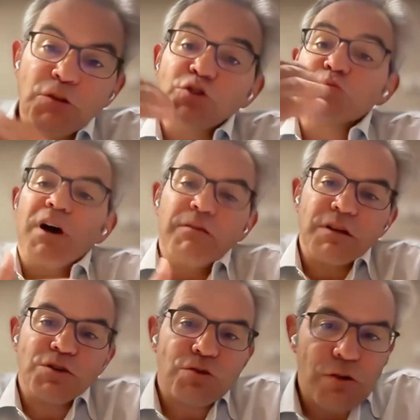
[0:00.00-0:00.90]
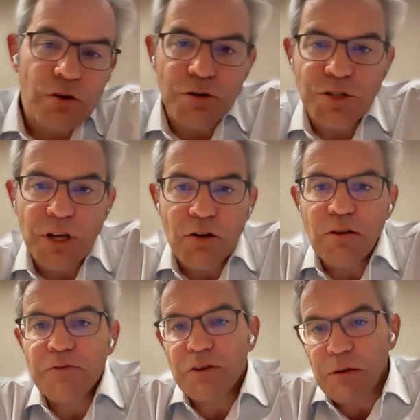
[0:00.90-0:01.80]
those private insurers are
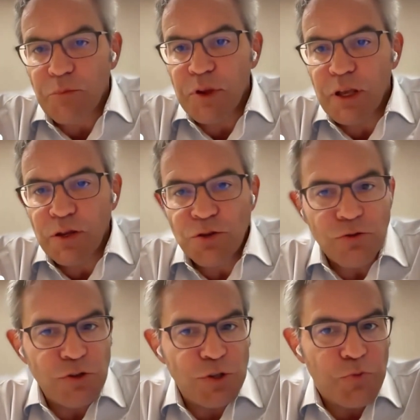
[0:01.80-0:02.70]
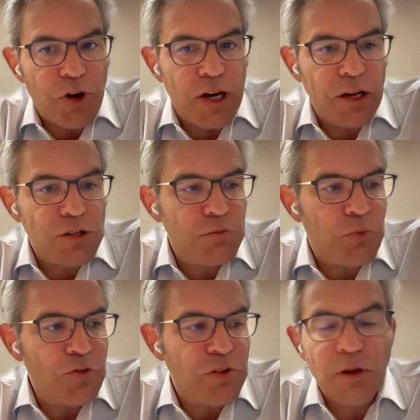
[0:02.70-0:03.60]
offering insurance products
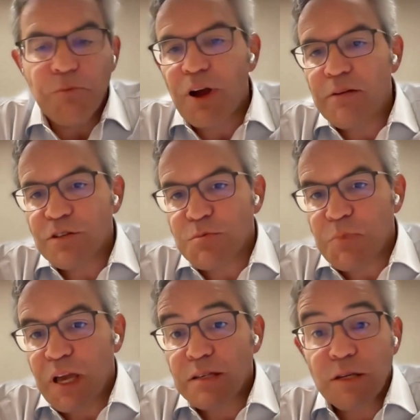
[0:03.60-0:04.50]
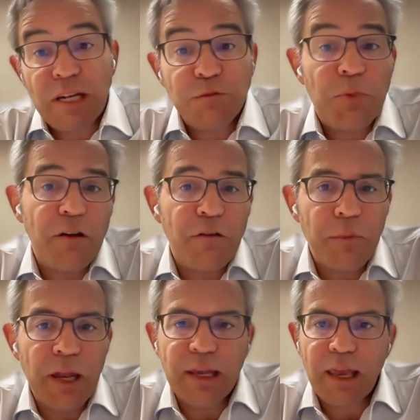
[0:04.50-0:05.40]
both in the private space and as part of
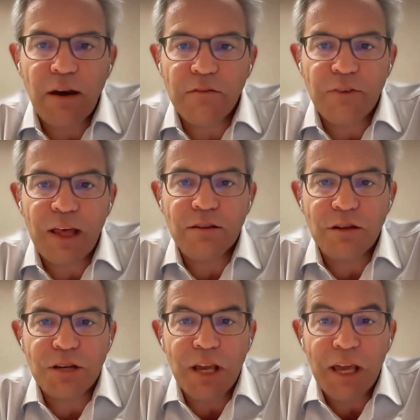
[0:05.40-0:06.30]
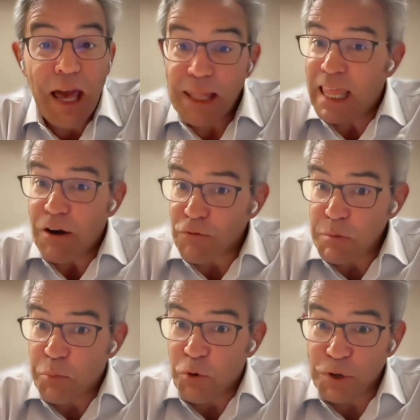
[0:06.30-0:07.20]
Medicare Advantage, and then
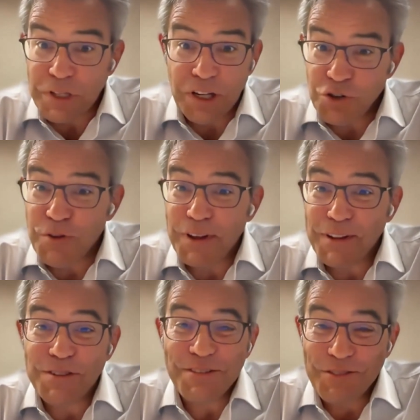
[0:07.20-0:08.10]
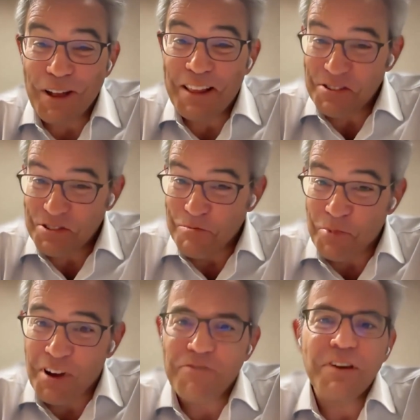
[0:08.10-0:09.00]
reporting trillions of dollars of
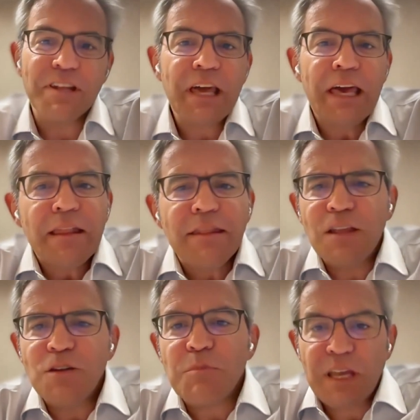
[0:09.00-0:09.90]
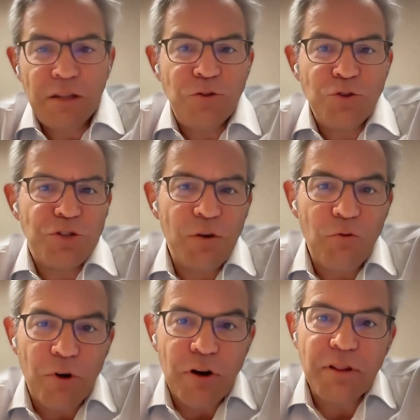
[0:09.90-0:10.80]
profit, then you begin to see
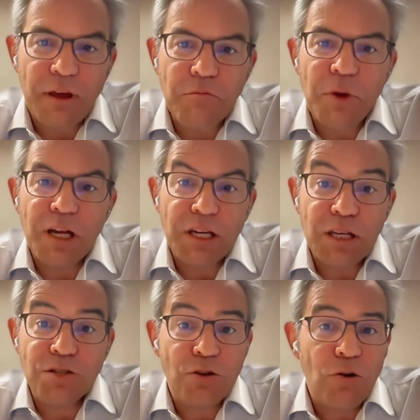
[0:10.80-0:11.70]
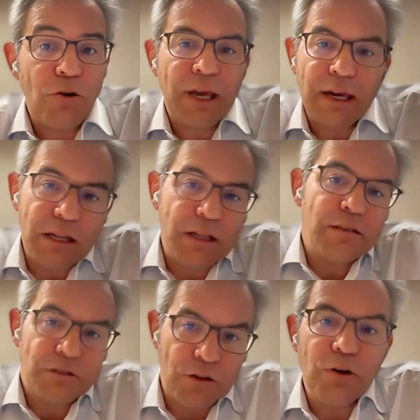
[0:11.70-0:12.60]
where that money is going, and it
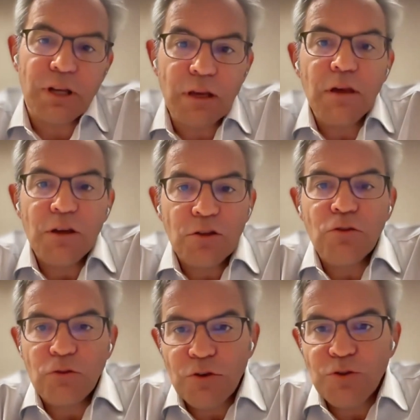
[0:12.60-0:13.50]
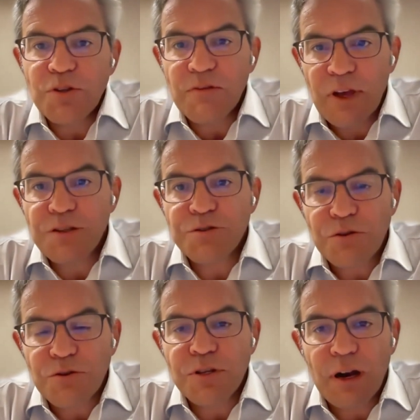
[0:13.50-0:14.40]
is going to those
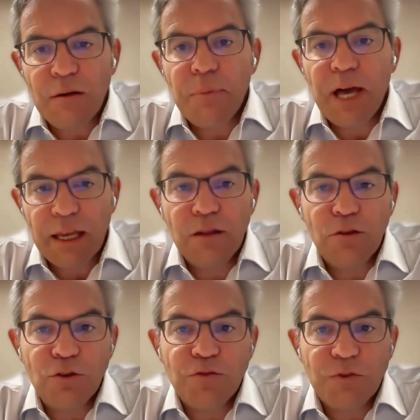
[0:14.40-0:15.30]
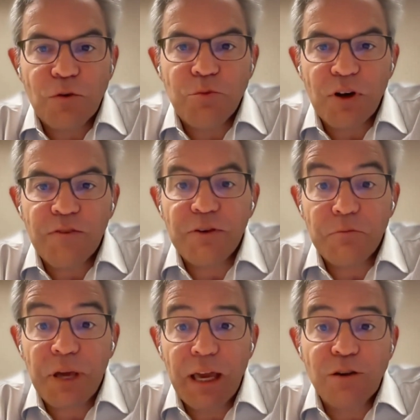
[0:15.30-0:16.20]
investors that are backing those
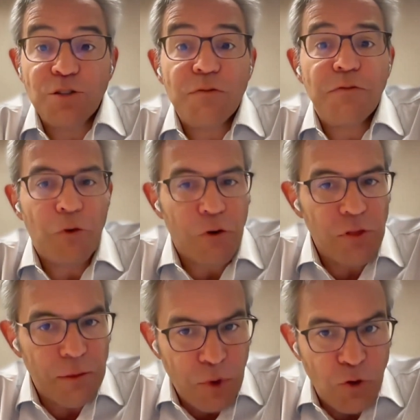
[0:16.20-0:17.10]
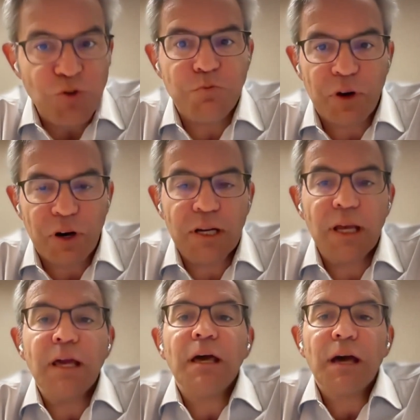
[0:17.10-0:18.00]
for-profit payers for the most part.
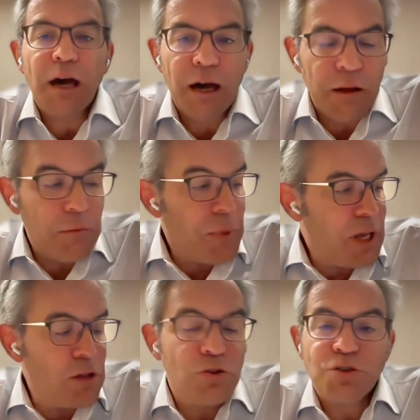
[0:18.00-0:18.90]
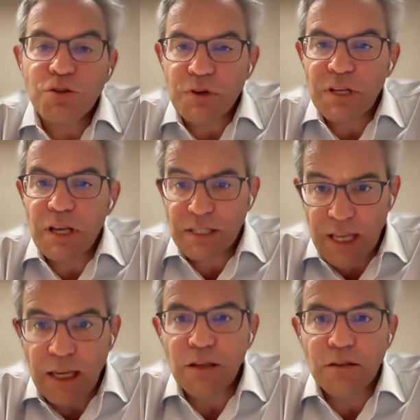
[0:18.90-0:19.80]
Industry
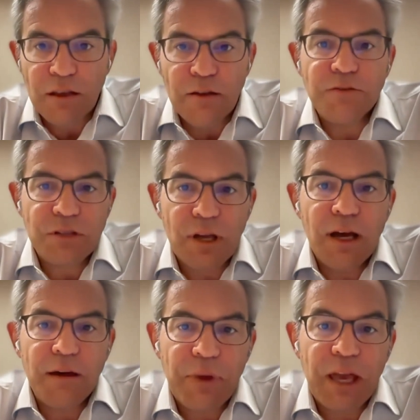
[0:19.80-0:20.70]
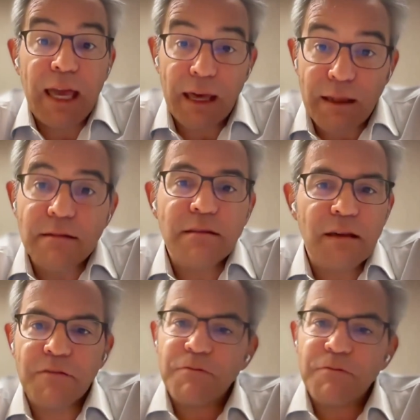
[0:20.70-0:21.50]
executives and